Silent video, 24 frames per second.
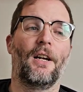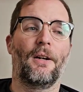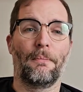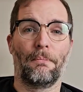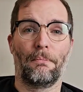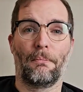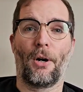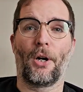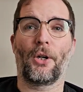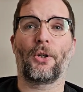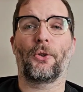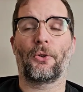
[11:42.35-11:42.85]

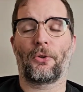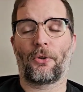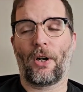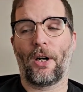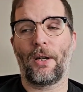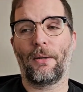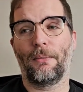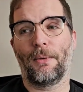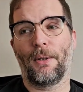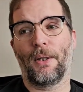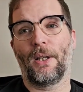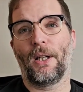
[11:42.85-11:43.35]
Michael
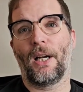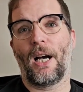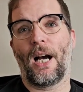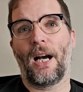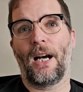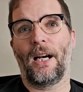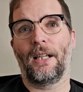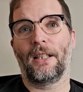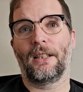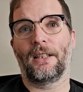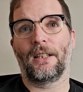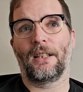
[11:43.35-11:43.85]
Kramer
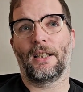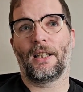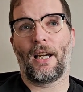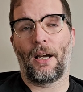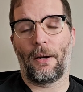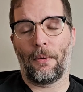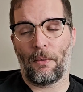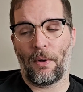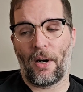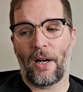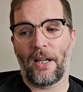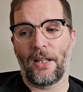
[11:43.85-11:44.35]
and
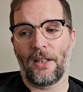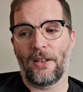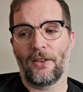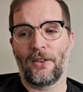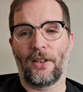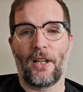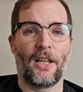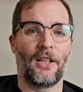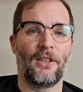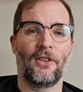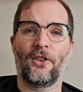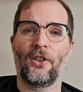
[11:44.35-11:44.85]
Kate Reading's
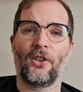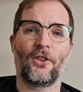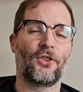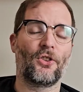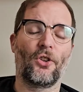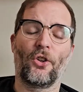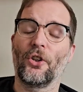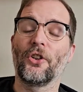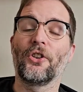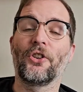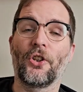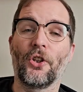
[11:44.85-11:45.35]
is just
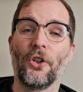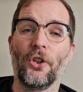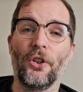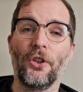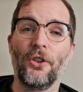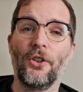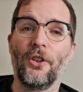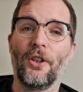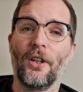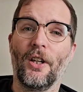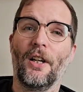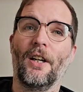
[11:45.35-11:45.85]
not as good.